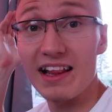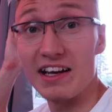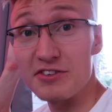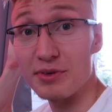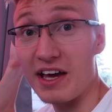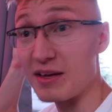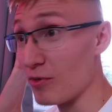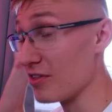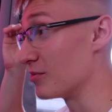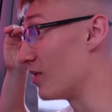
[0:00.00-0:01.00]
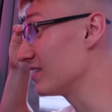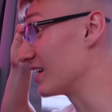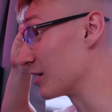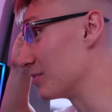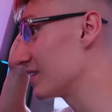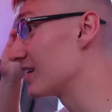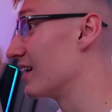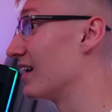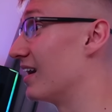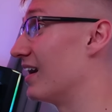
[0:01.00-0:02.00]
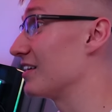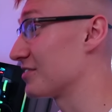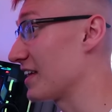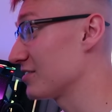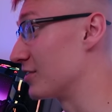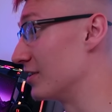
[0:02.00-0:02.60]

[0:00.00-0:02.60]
hell, at least we're getting more than 1 gigabit. So that's